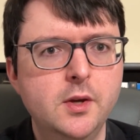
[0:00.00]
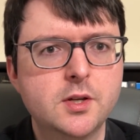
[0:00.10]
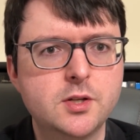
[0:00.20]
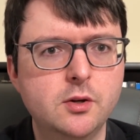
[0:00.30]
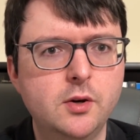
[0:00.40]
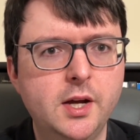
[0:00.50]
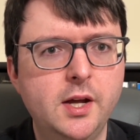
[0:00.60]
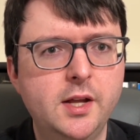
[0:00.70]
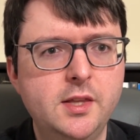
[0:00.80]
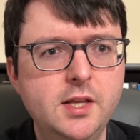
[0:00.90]
So
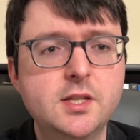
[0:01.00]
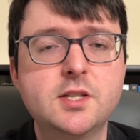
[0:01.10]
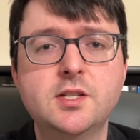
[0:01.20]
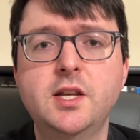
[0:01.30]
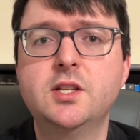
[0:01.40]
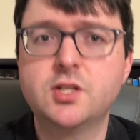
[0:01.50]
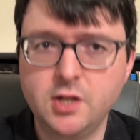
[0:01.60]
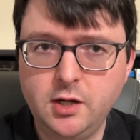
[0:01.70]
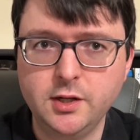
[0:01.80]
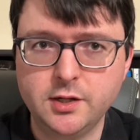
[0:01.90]
I think this is a
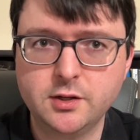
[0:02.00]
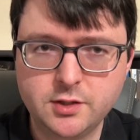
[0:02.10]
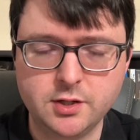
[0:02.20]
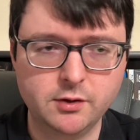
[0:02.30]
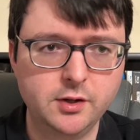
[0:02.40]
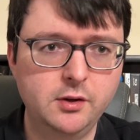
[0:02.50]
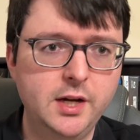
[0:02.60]
solid serial.